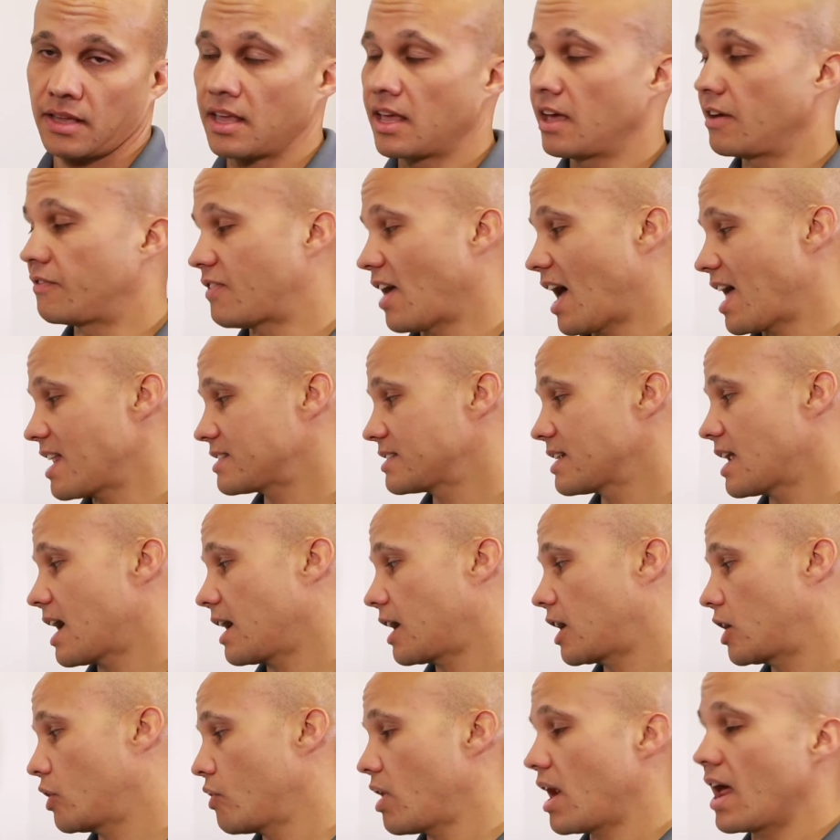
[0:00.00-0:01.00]
If that's
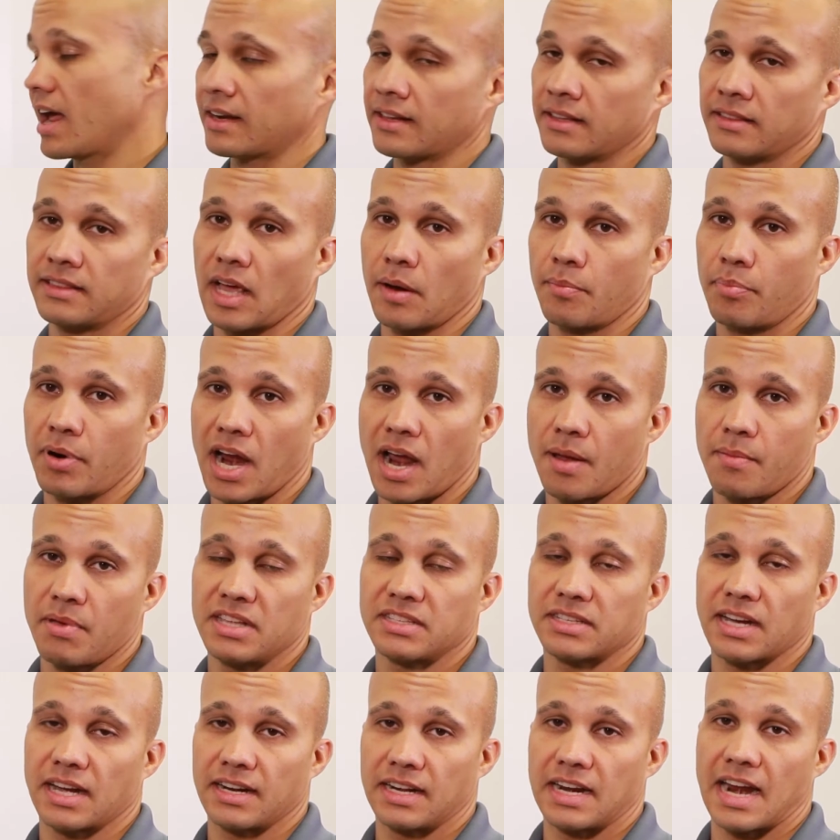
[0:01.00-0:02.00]
not correct, that probably
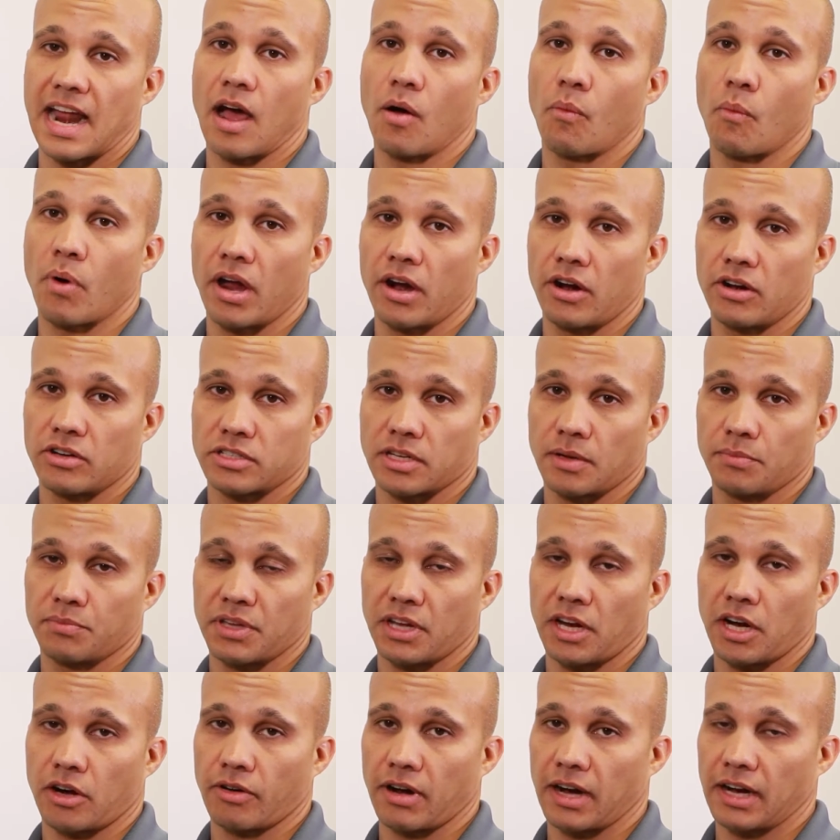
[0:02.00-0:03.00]
means I did not wire
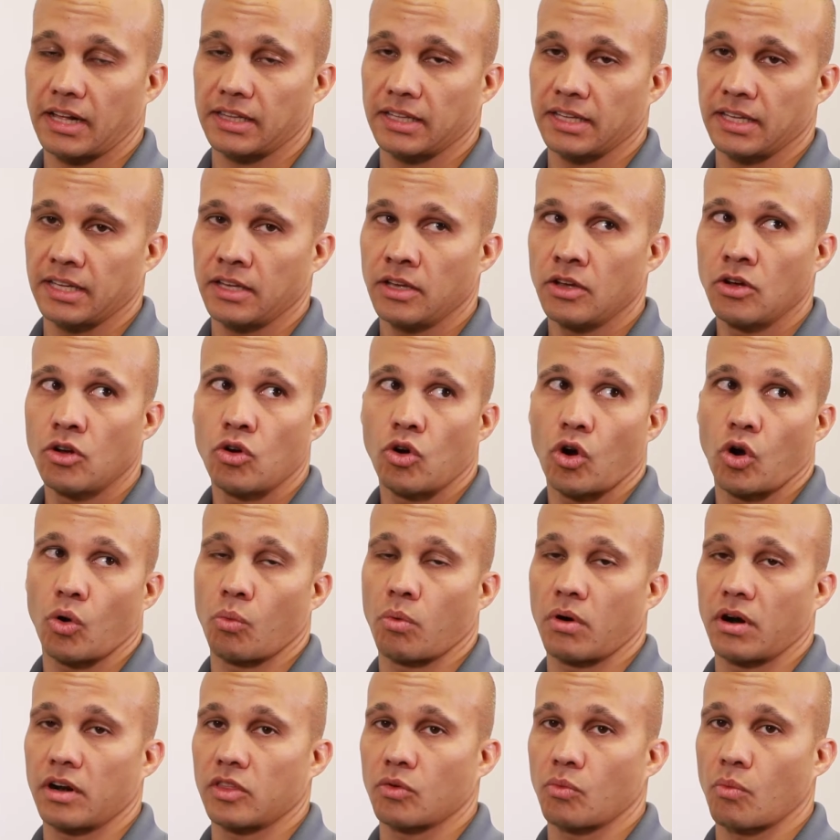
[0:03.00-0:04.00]
something correctly or
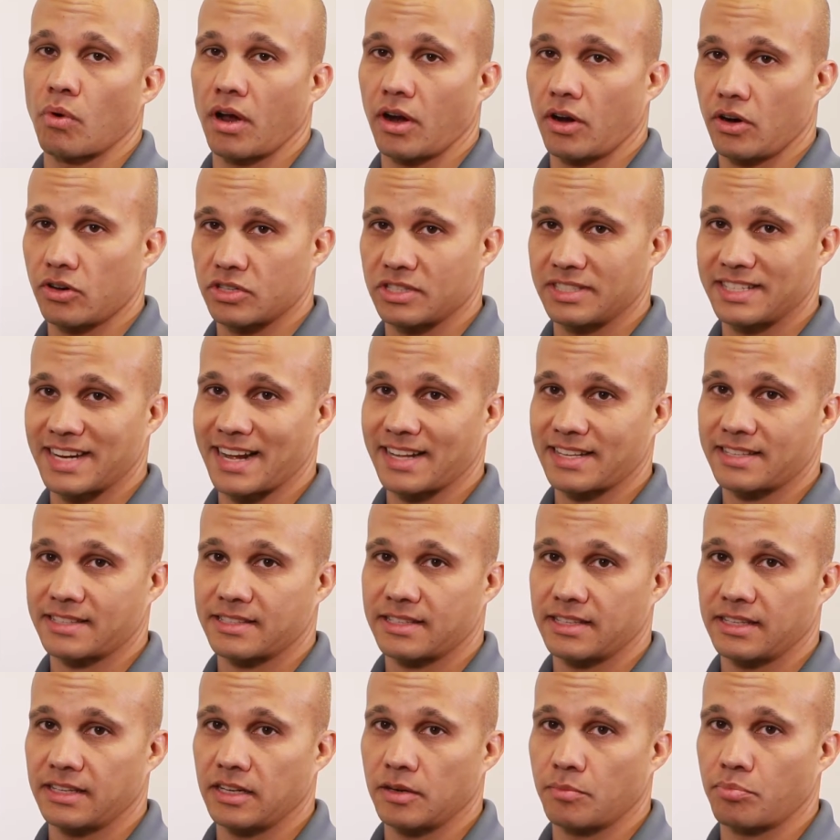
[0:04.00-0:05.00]
one of the wires is not
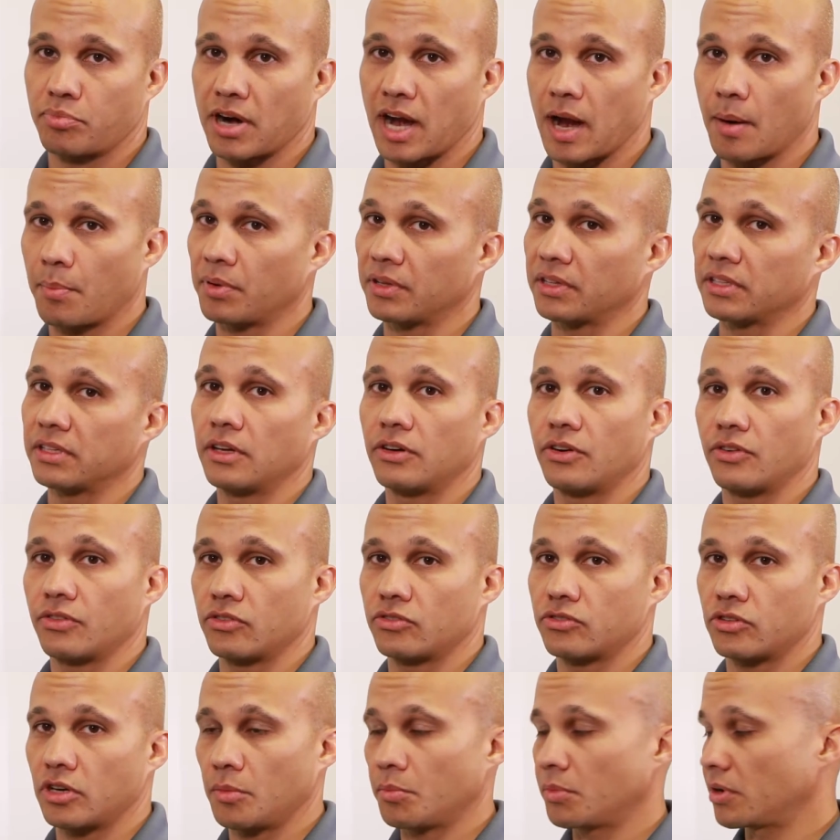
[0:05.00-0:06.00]
seated properly under the
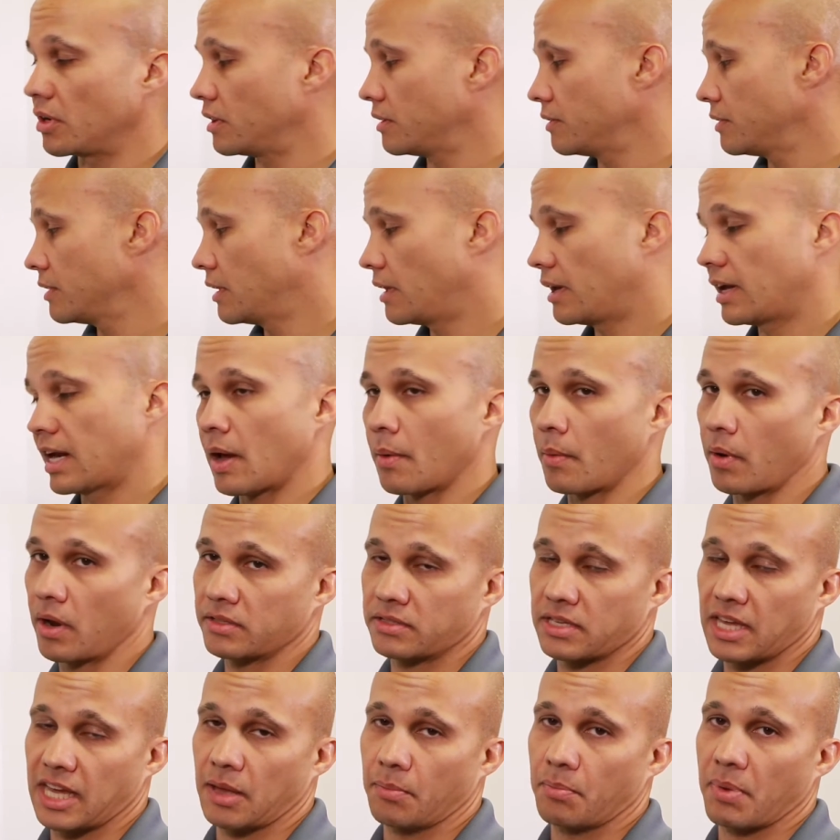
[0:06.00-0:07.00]
terminal and I wanna
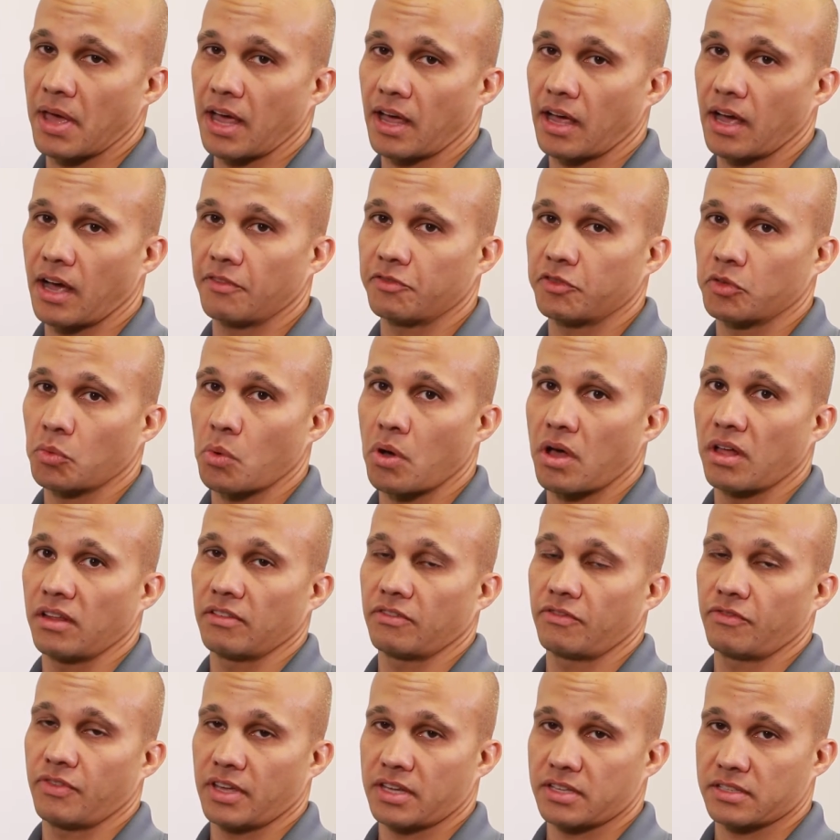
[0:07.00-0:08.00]
take it back off the wall
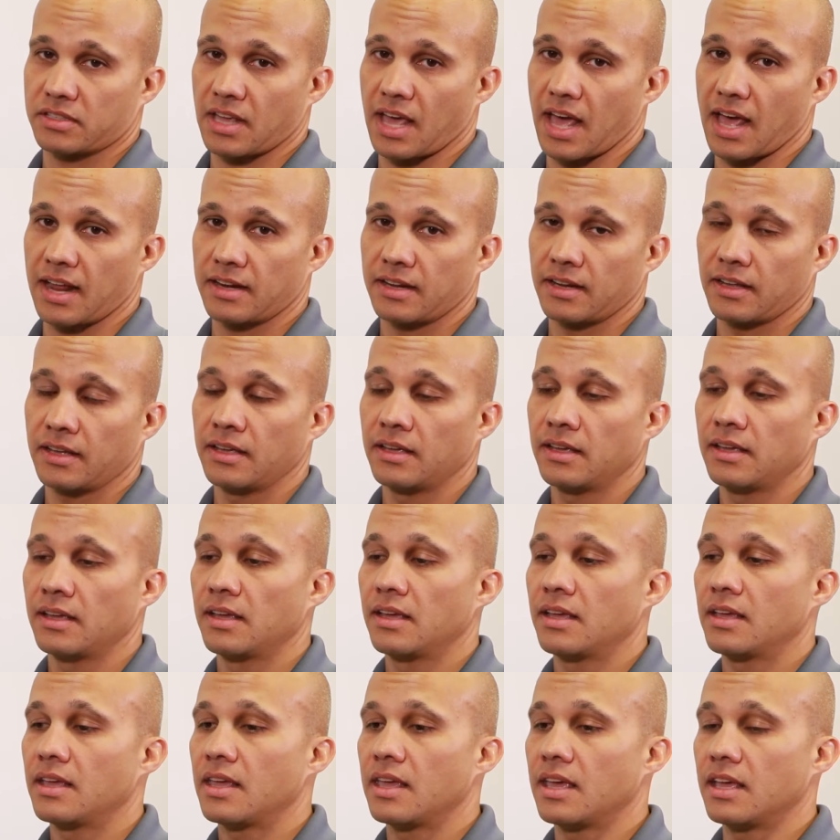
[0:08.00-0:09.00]
and fix that.
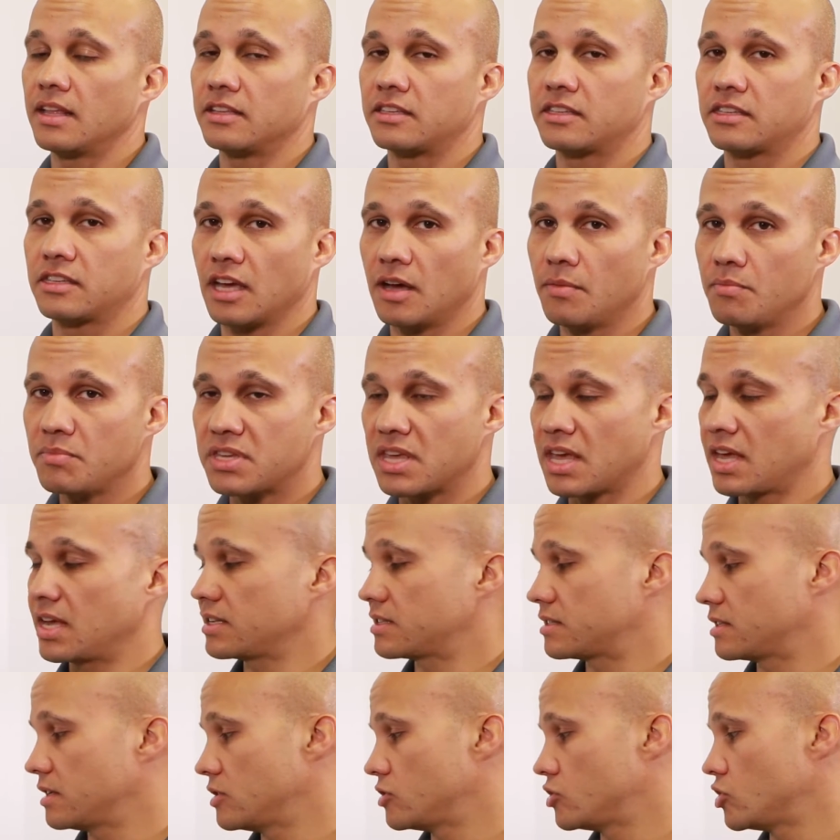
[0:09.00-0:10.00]
In some
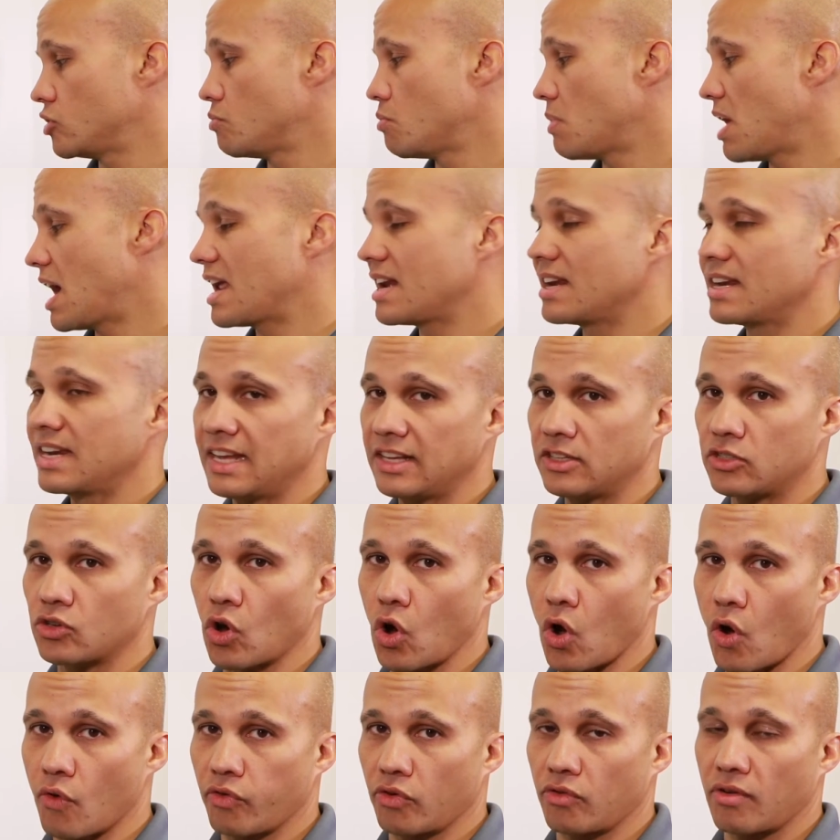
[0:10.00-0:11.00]
cases, you may need to
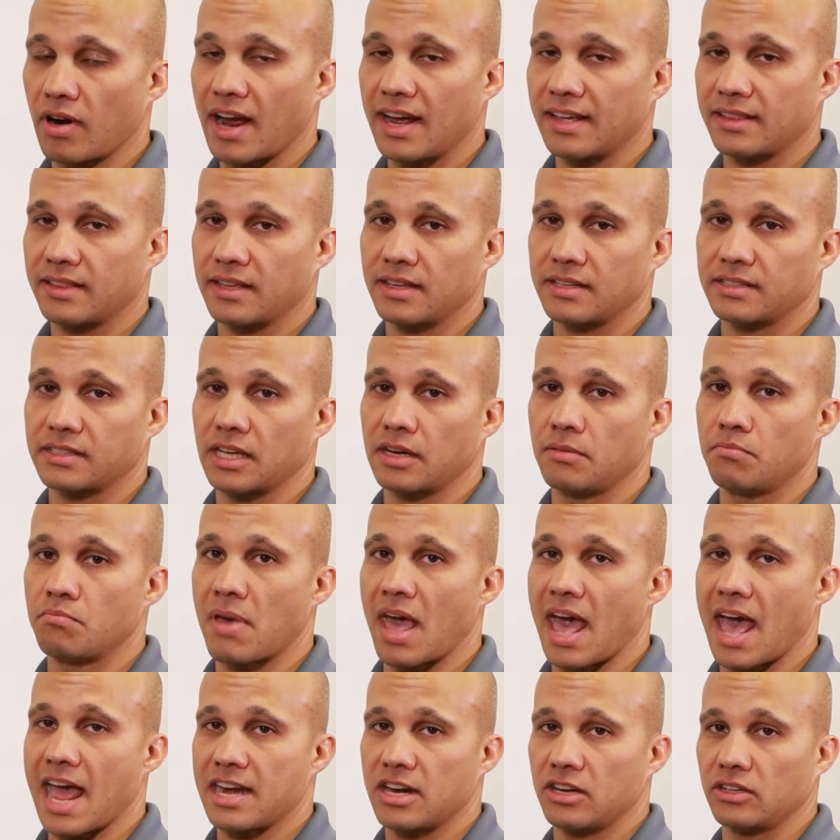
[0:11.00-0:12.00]
override this and
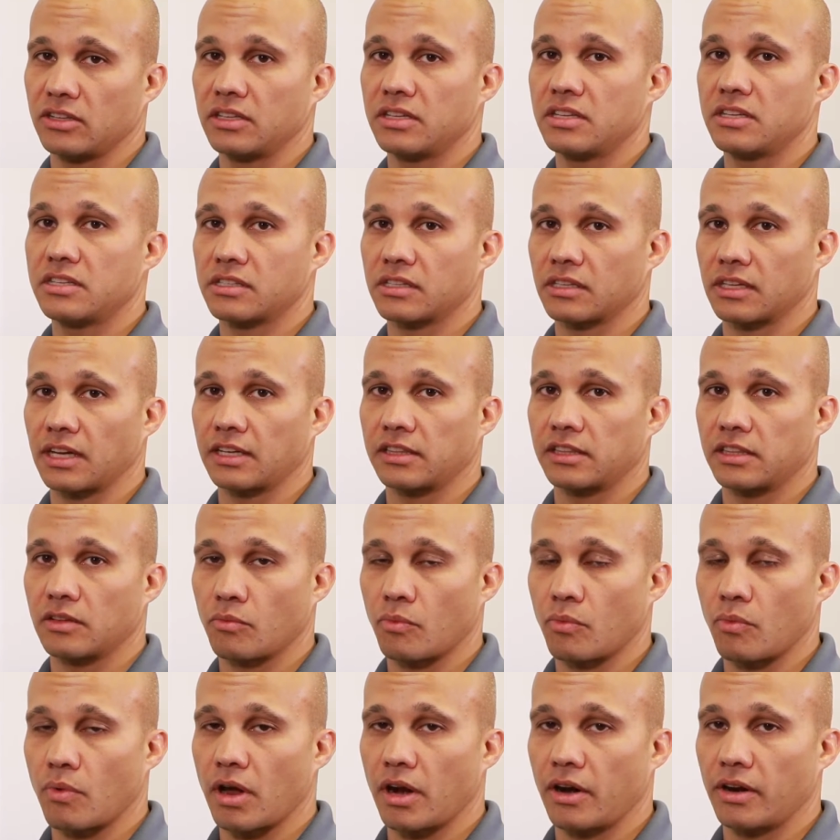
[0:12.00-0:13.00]
manually select the
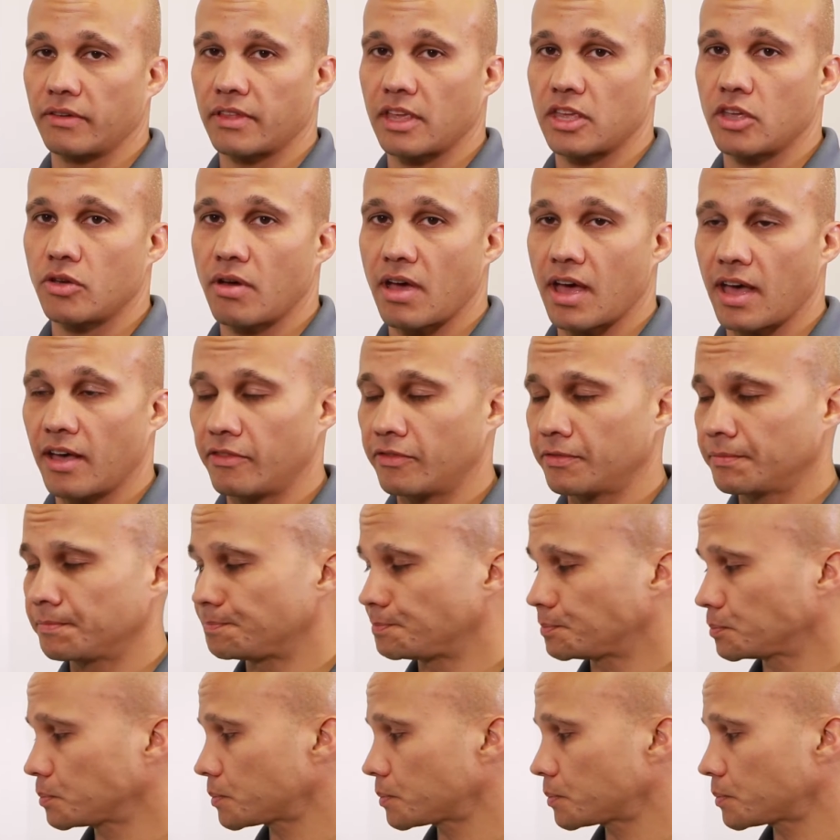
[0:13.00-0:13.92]
wiring that you have